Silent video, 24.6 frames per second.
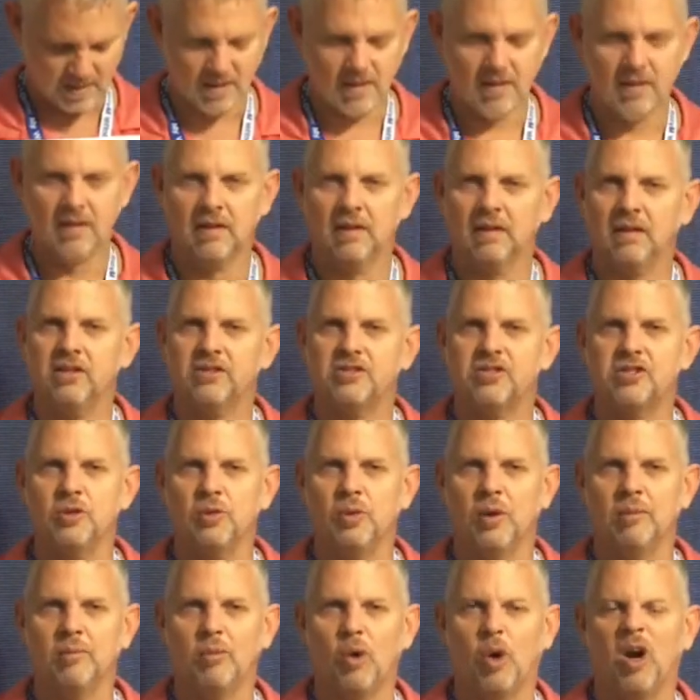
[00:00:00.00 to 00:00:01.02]
Let's do
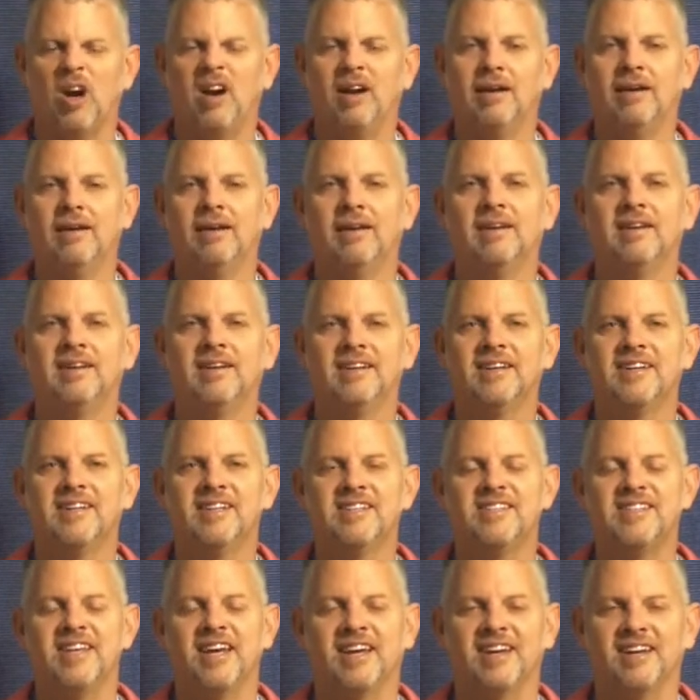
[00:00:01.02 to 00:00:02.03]
one more.
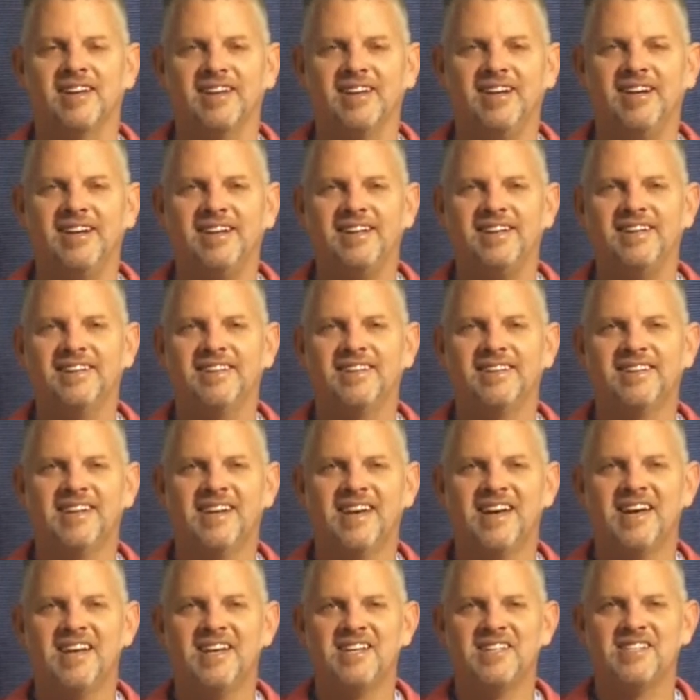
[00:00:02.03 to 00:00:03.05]
Take a look.
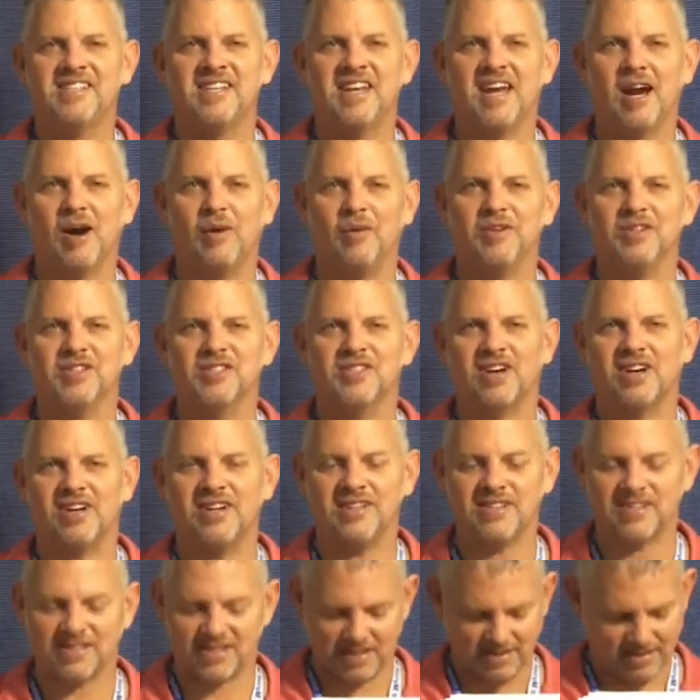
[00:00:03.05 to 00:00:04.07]
See how it
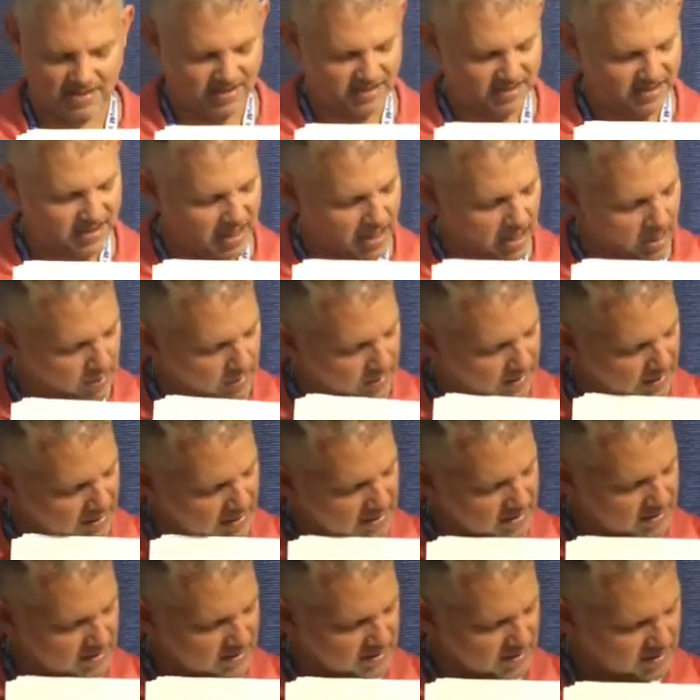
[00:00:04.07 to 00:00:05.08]
starts. See how it
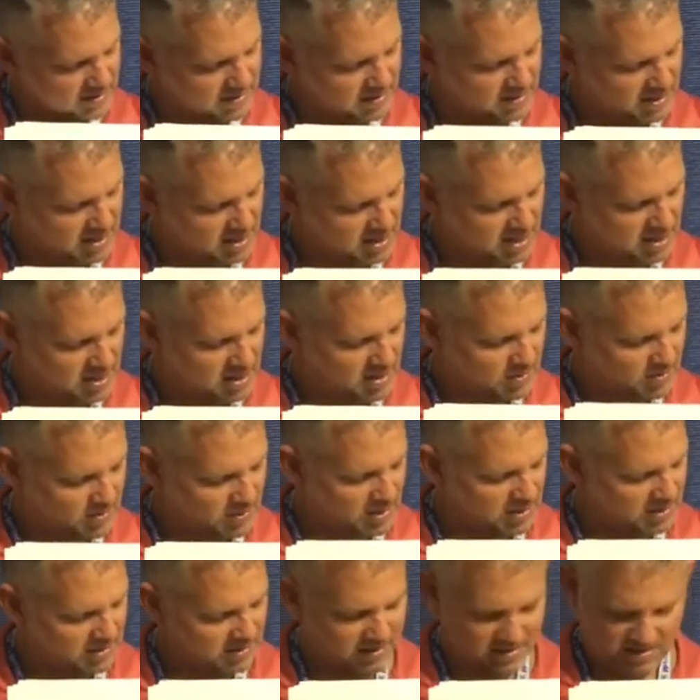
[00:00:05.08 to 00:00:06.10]
ends.
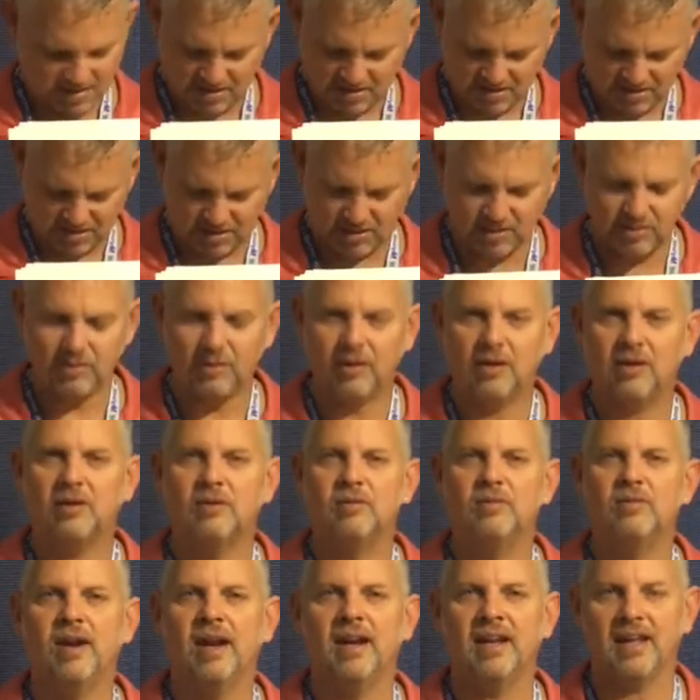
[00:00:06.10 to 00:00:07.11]
1, 2,
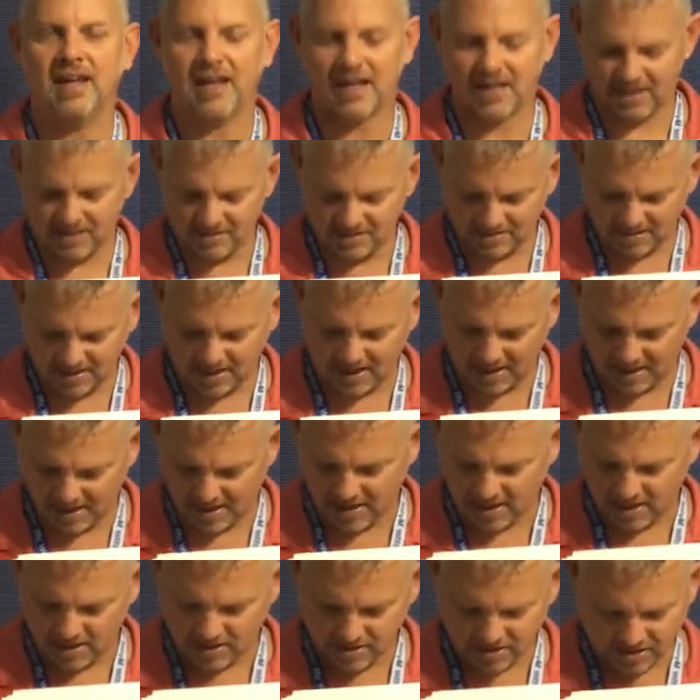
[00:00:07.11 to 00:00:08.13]
ready and say,
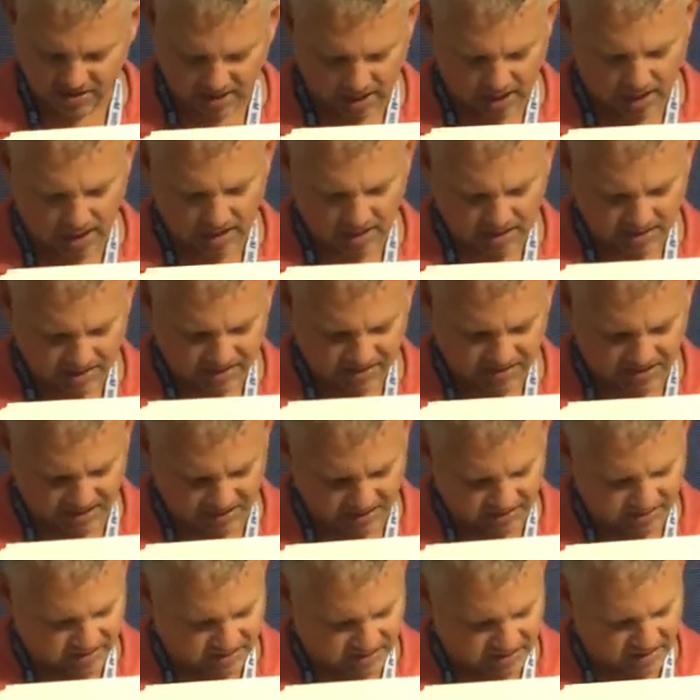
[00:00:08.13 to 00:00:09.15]
ta, ti,
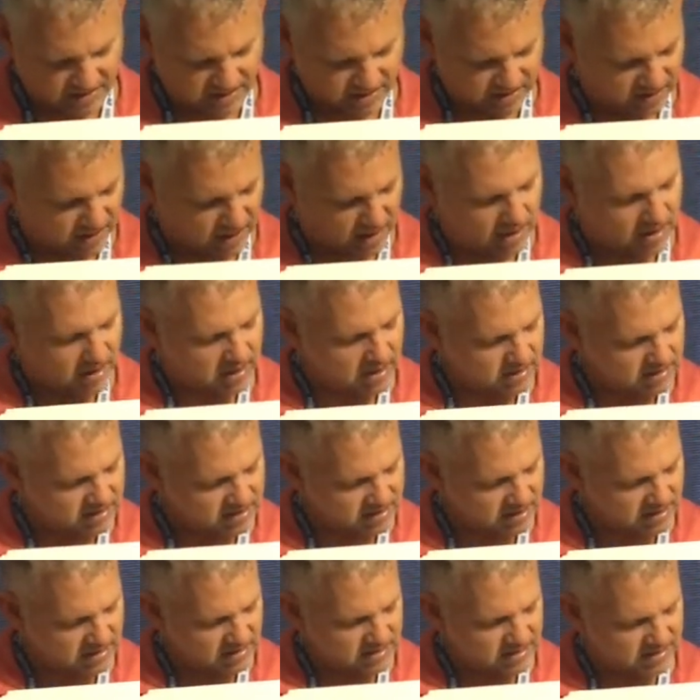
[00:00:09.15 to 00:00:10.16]
ti, ta,
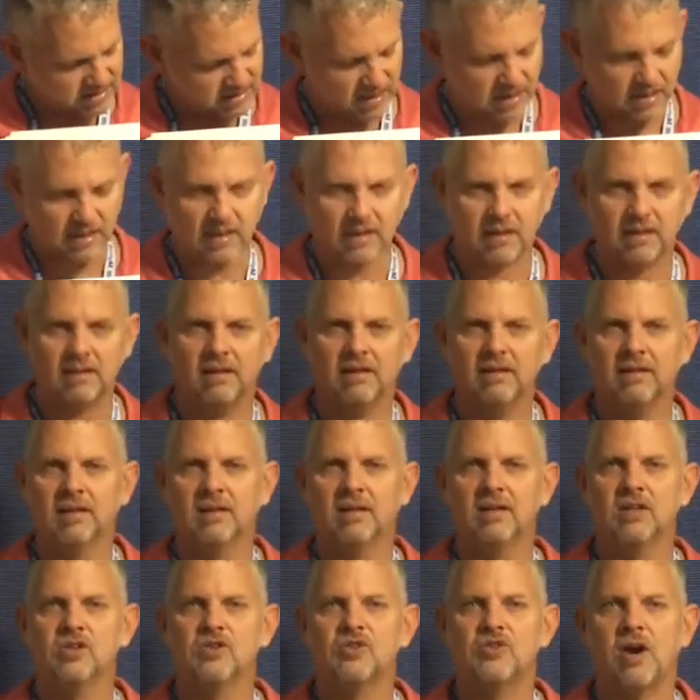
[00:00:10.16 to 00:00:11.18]
ti, ti.
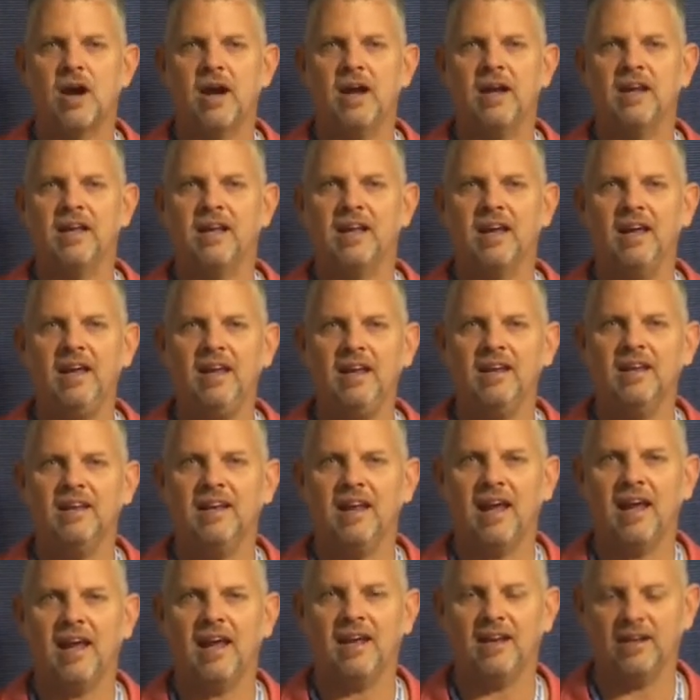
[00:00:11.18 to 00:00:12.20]
Try it again
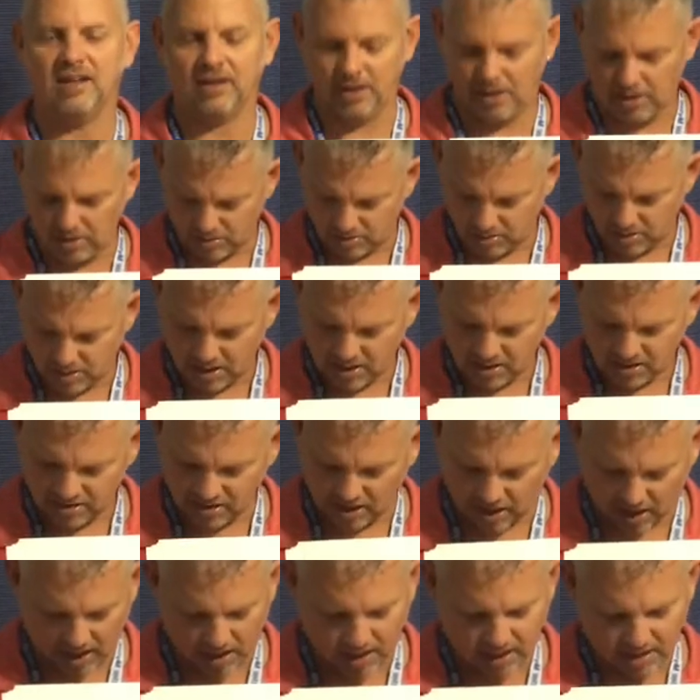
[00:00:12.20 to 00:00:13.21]
and go.
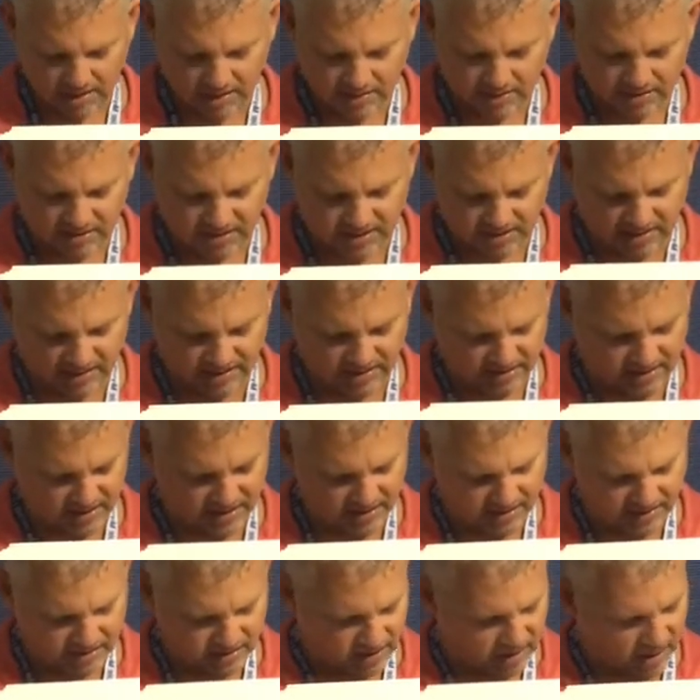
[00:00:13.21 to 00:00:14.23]
Ta, ti,
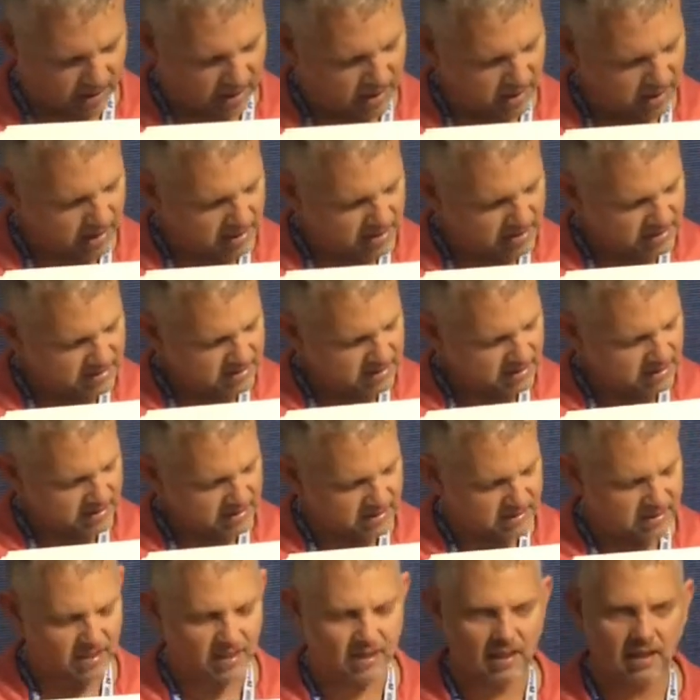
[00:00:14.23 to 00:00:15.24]
ti, ta, ti,
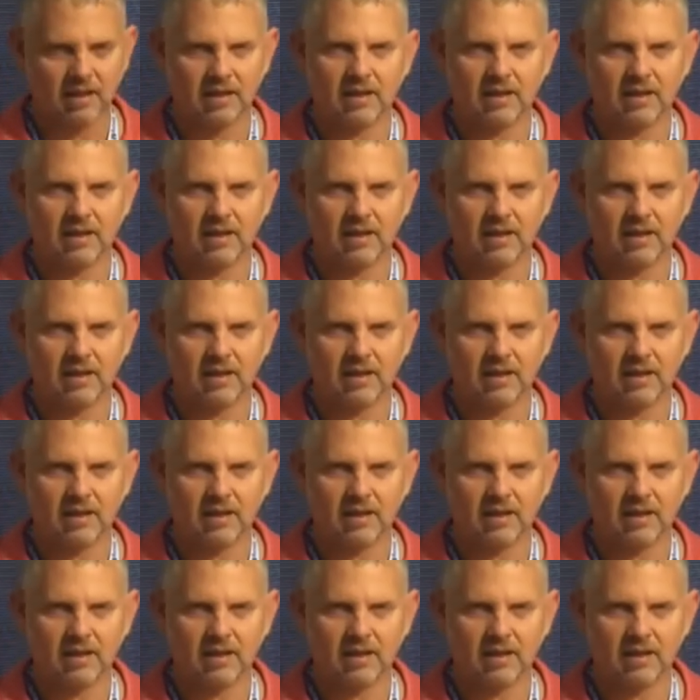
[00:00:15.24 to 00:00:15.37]
ti.